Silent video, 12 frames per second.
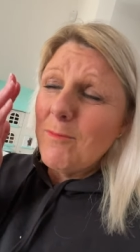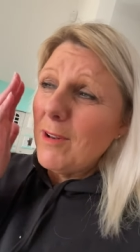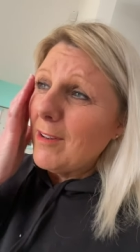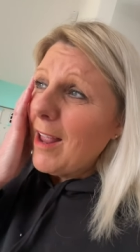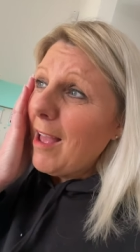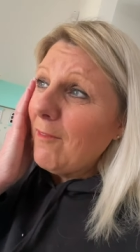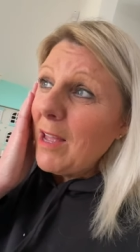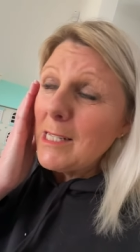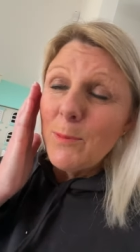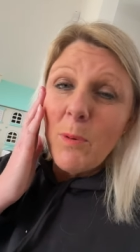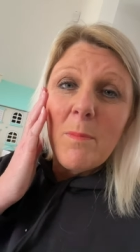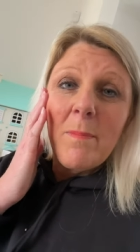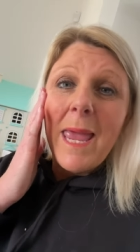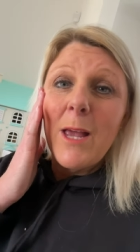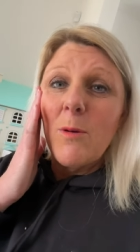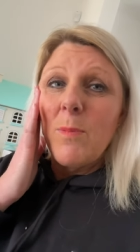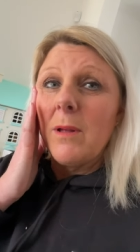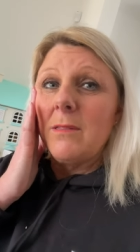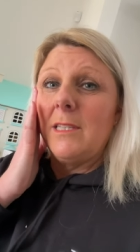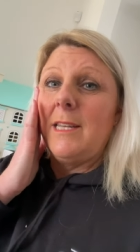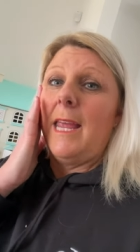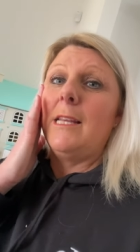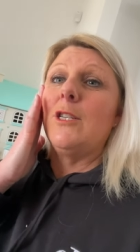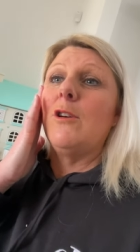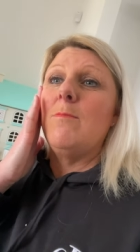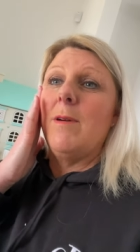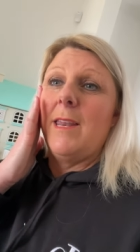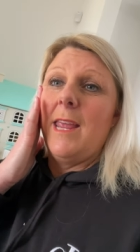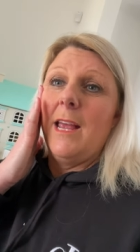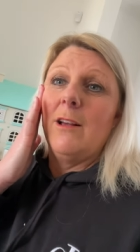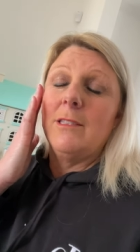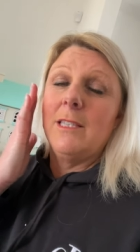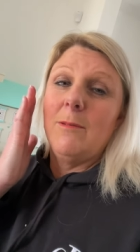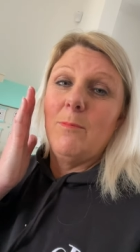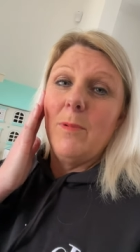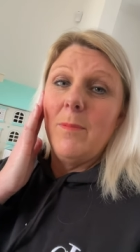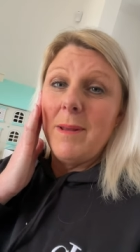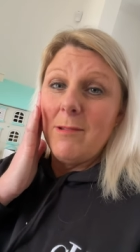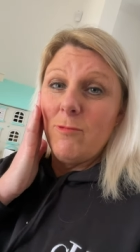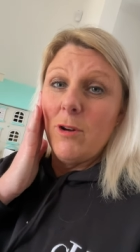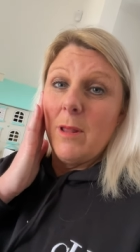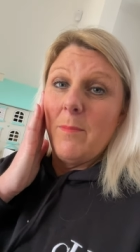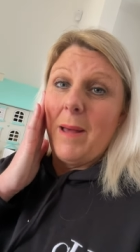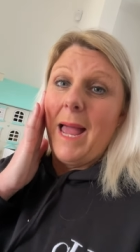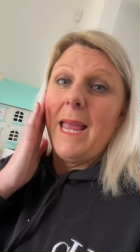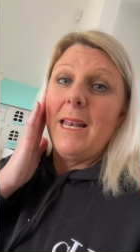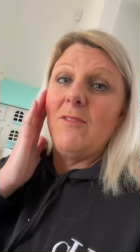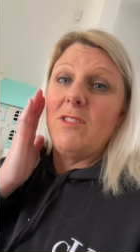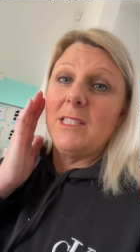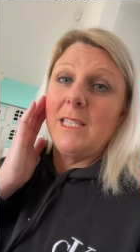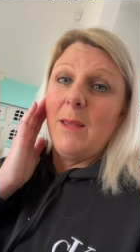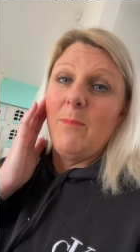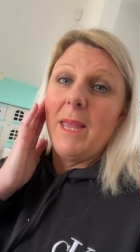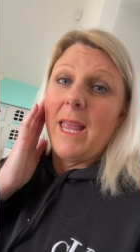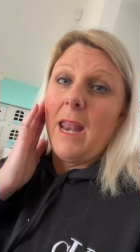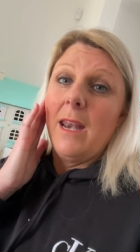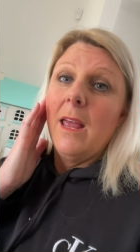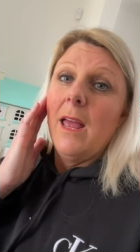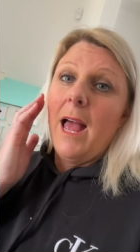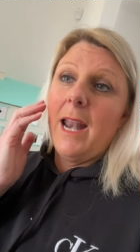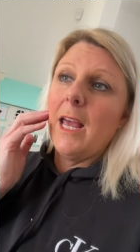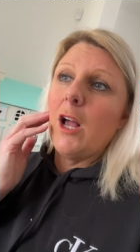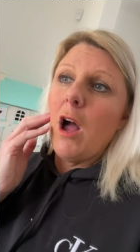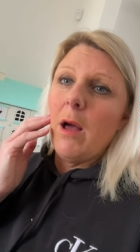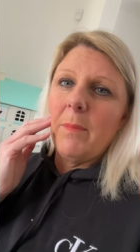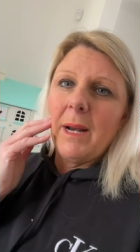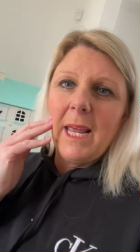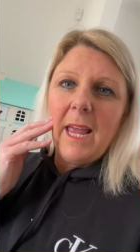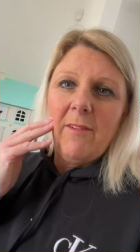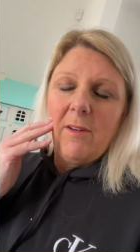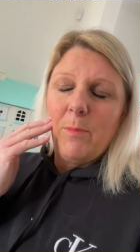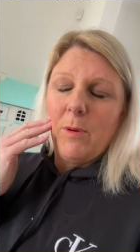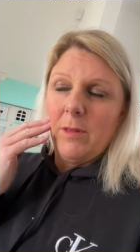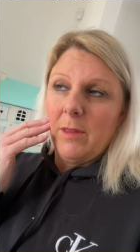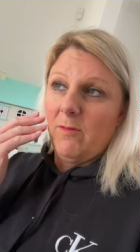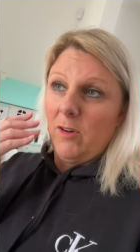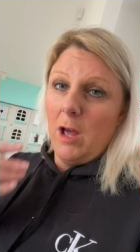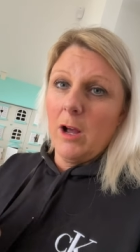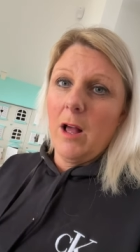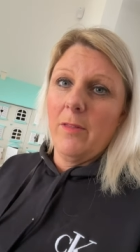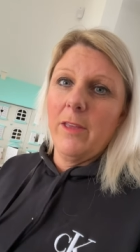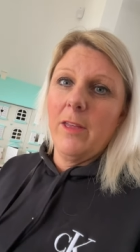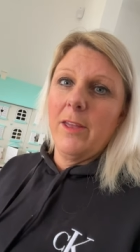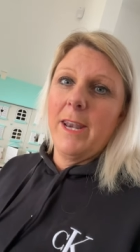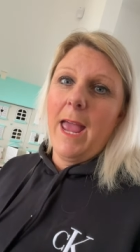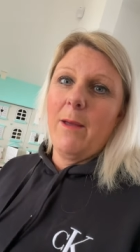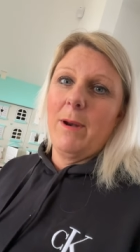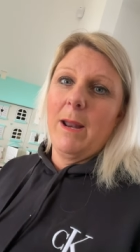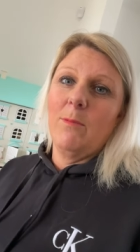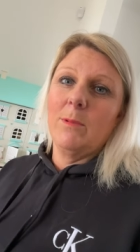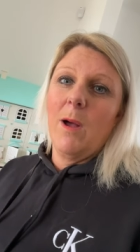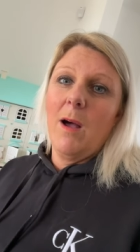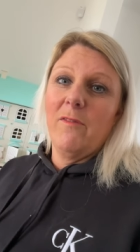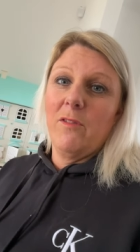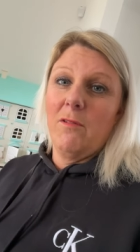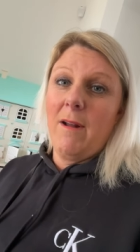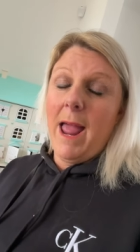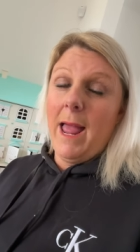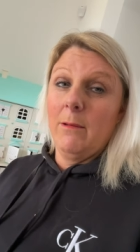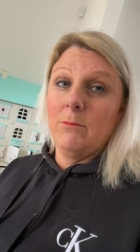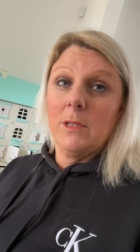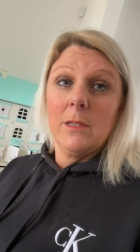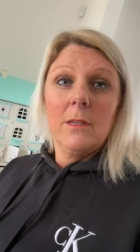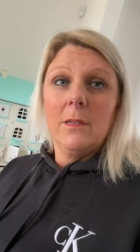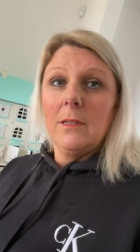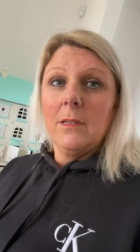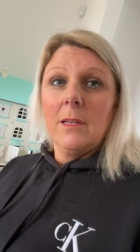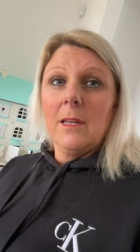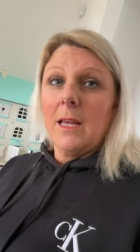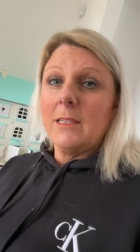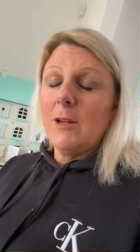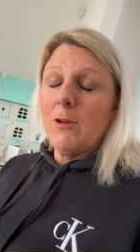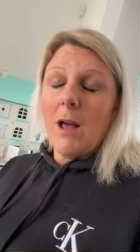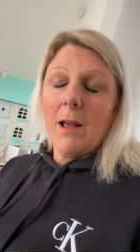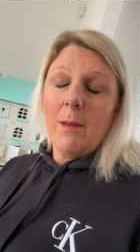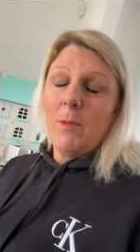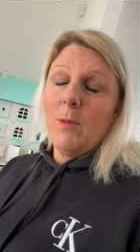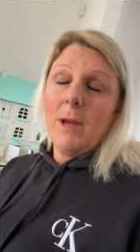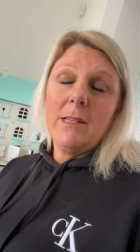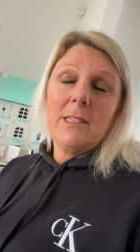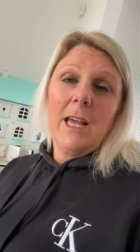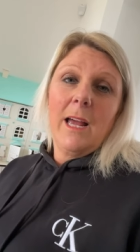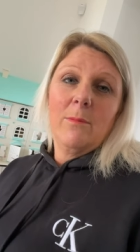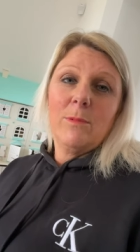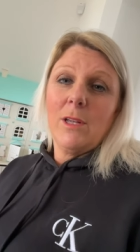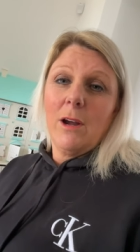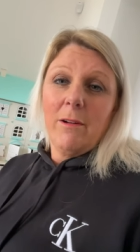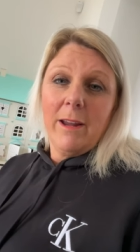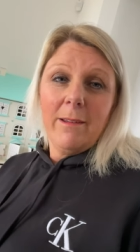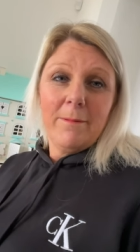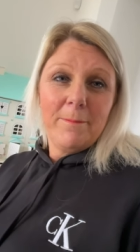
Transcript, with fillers: I've I've had to put makeup on today to come on here because the women run a mile if they see me again, and I can't believe I put the vlog on the other day when I am off around. I still can't get my words out. I'm sorry.